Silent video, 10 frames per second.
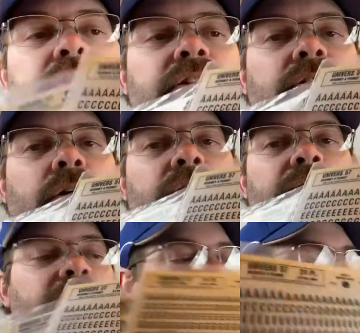just all
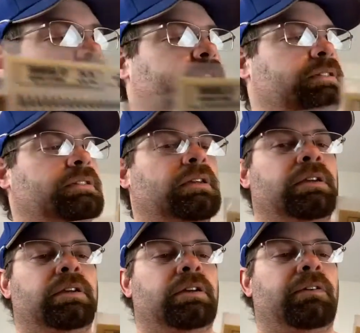different sizes
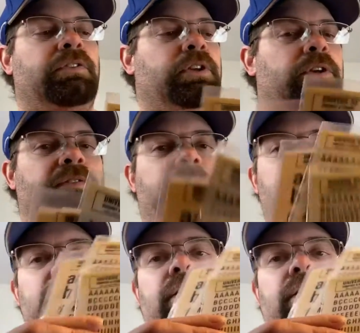of the Universe